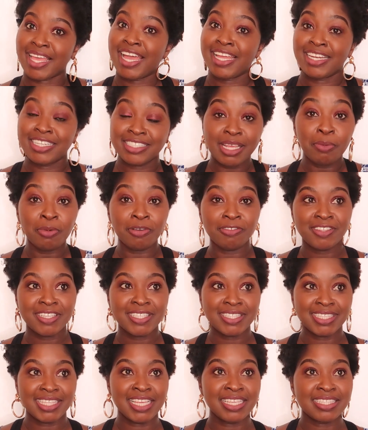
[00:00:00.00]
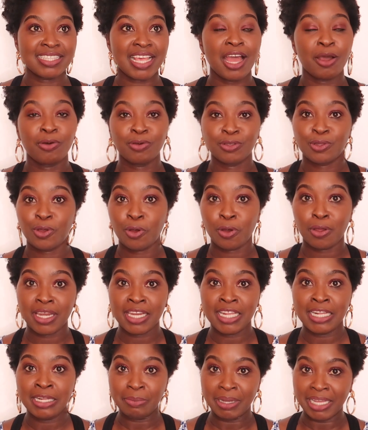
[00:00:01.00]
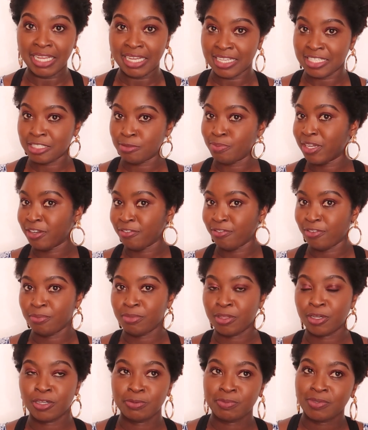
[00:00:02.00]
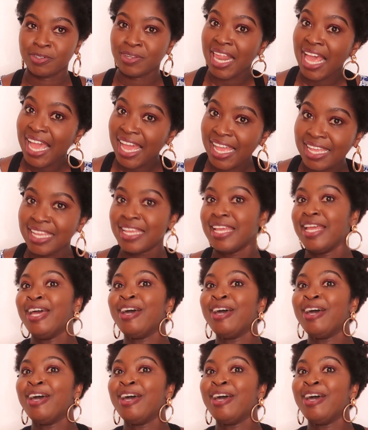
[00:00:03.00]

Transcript: And some of these things I was calling my husband from the hospital, hi,